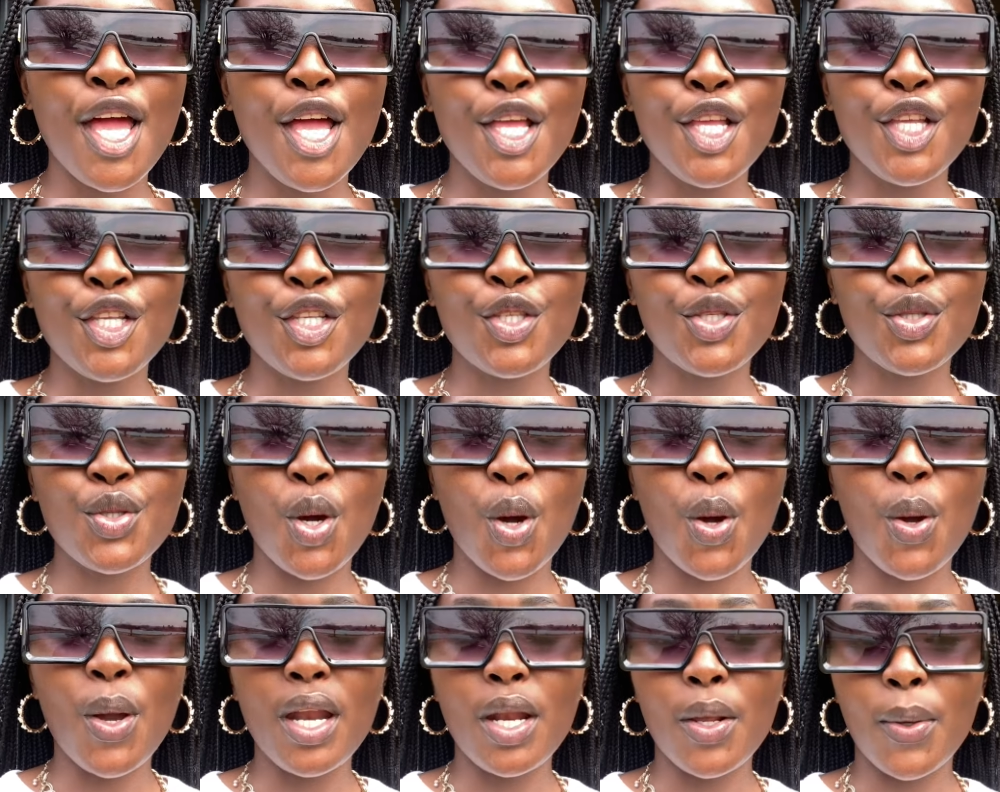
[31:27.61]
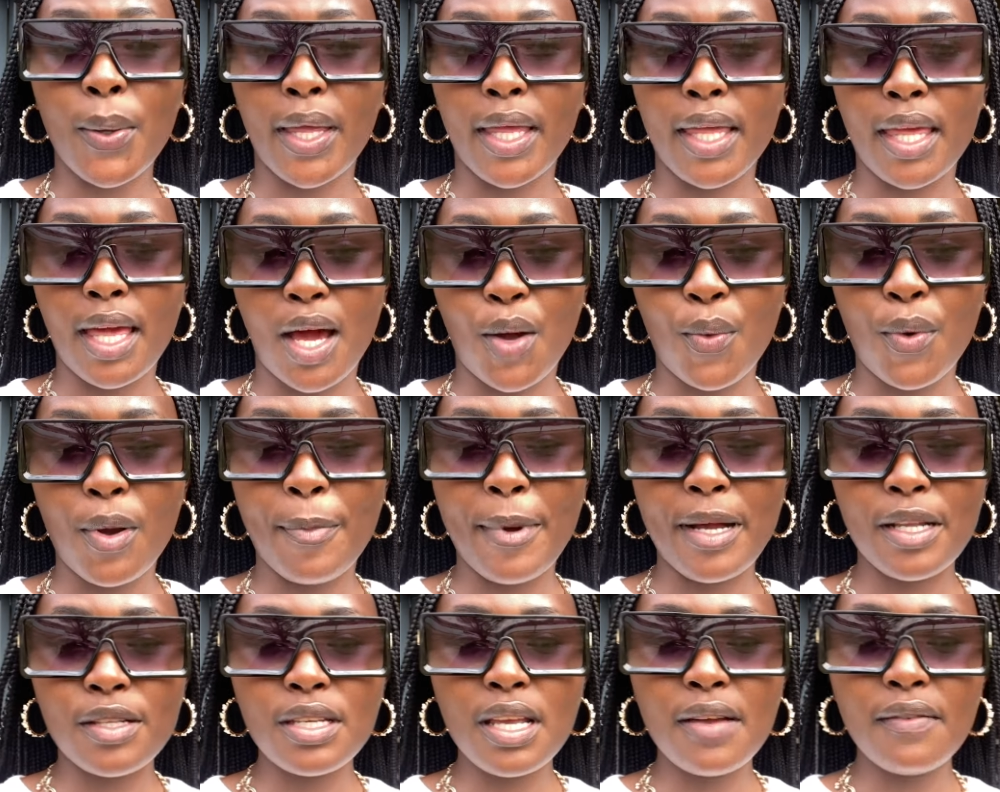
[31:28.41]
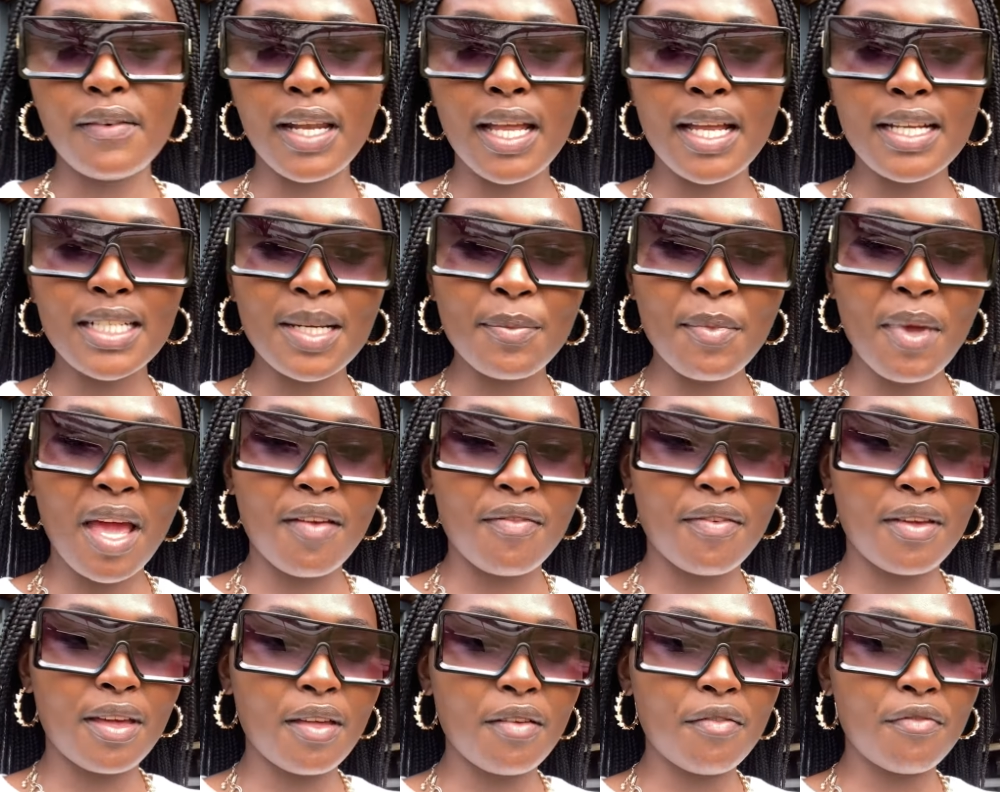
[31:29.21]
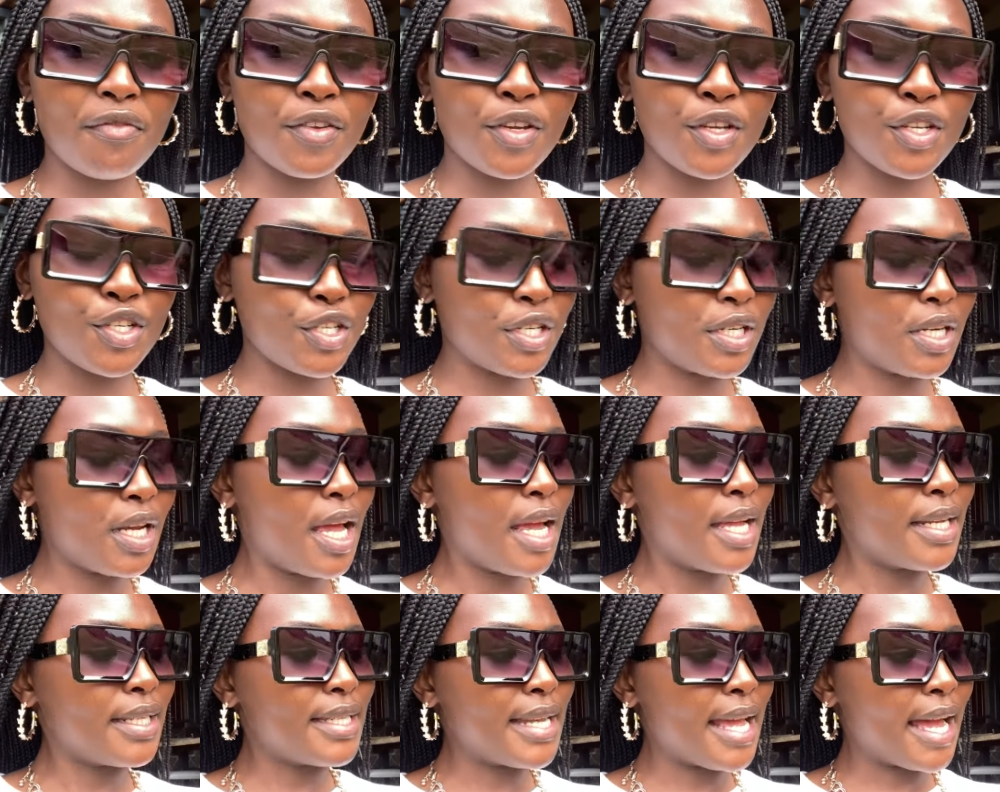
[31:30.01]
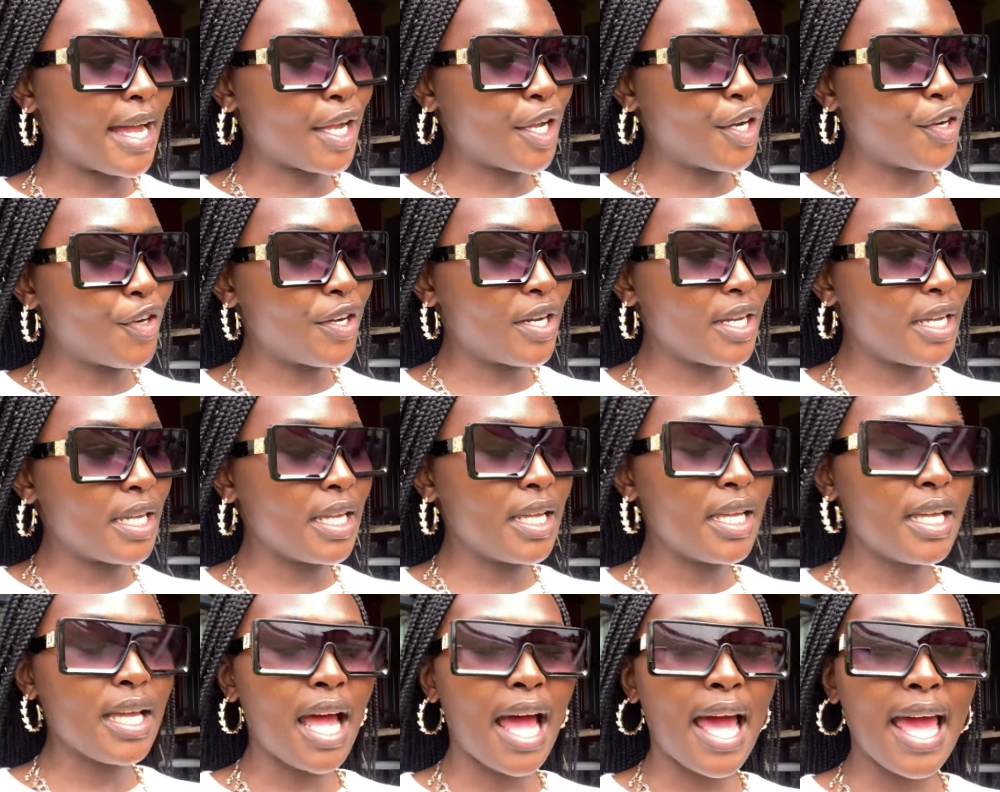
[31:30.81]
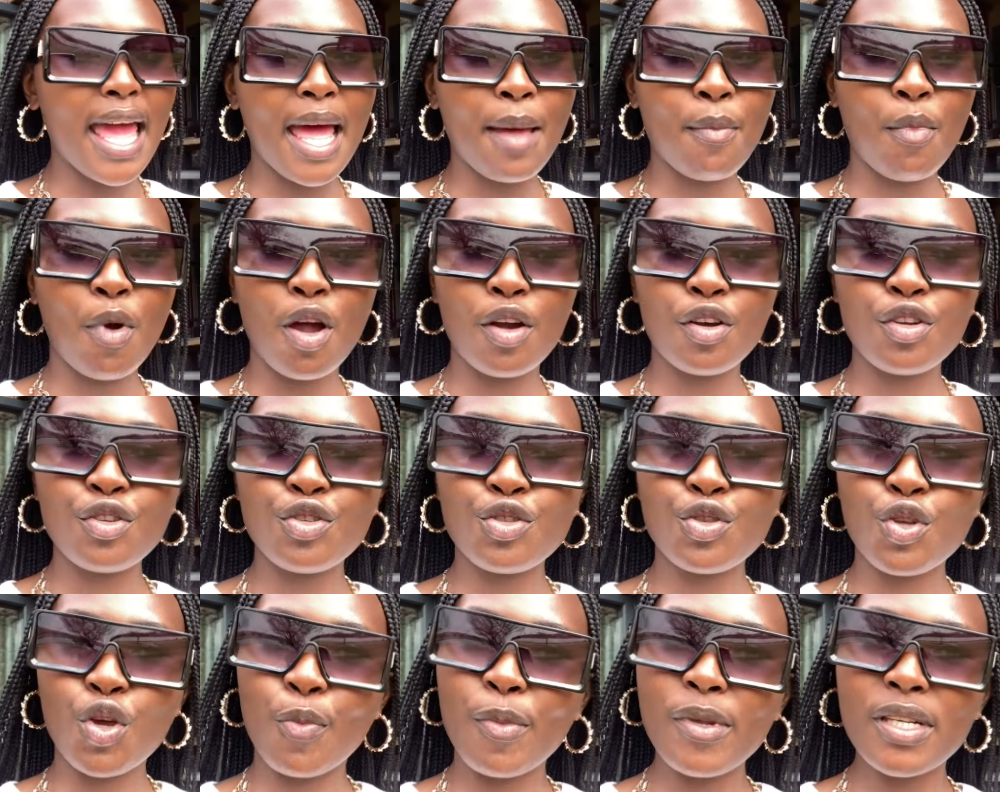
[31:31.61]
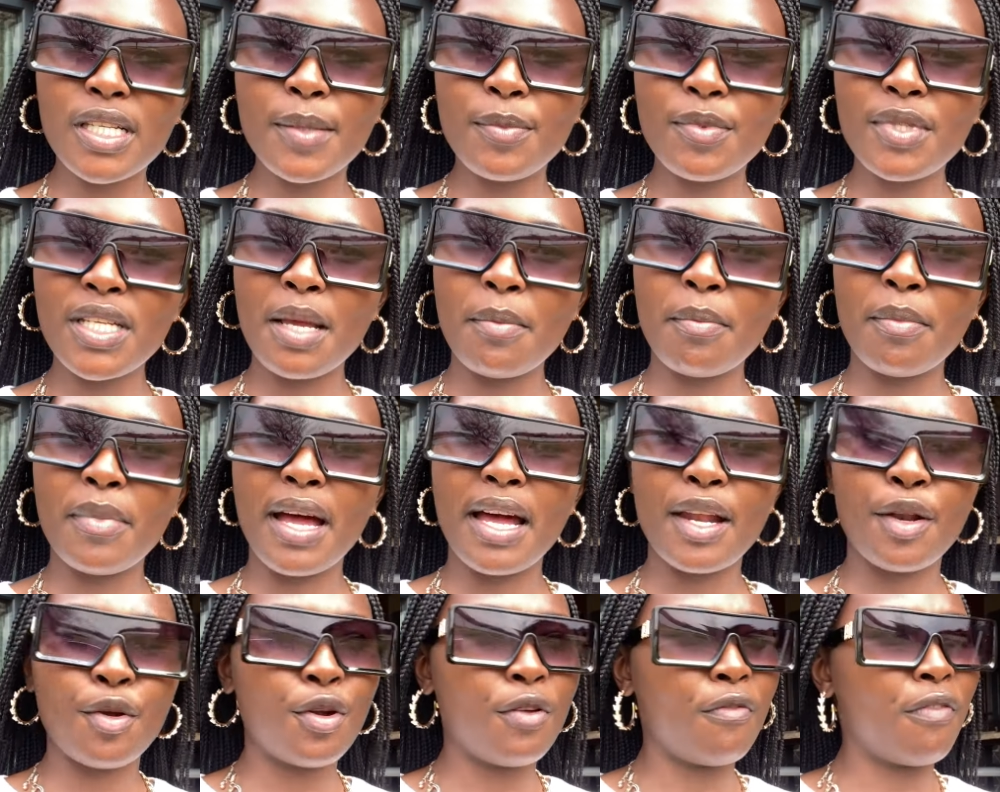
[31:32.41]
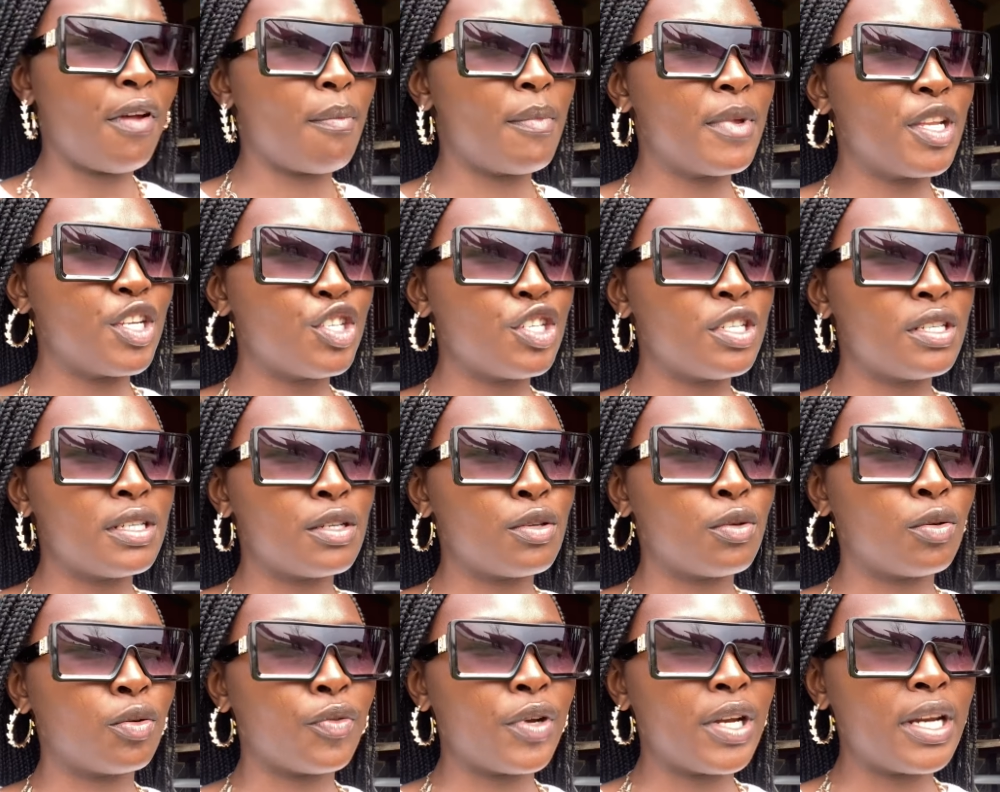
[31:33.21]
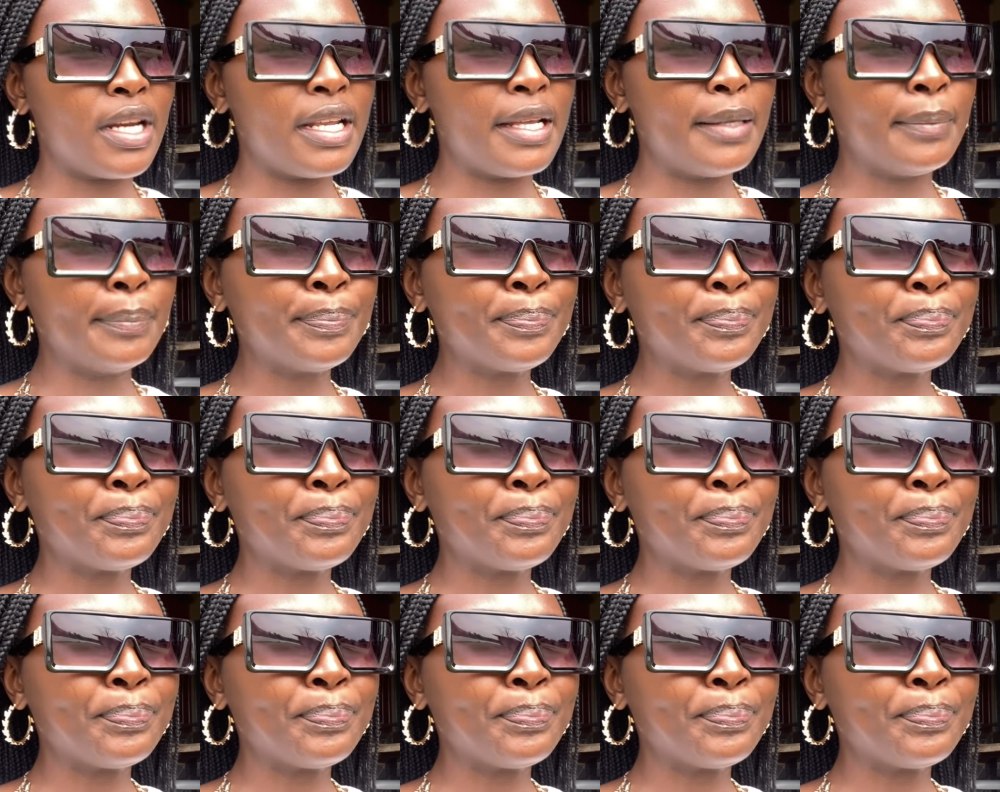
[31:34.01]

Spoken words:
So anyway, yeah, we're about to have lunch. I'm having a virgin daiquiri. I am on sober September. I don't know if I mentioned it already,